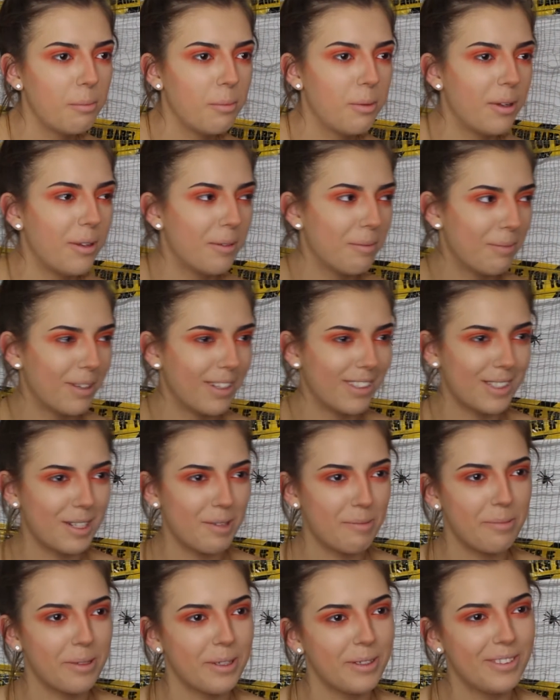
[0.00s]
I
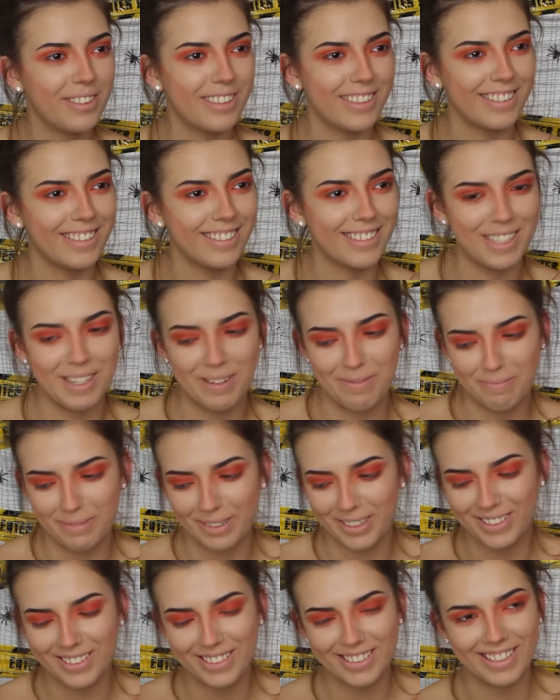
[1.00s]
said booty instead of
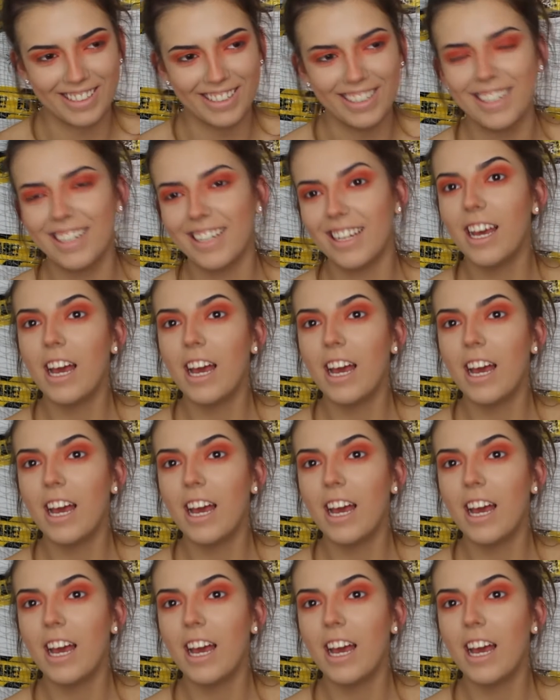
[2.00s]
beauty.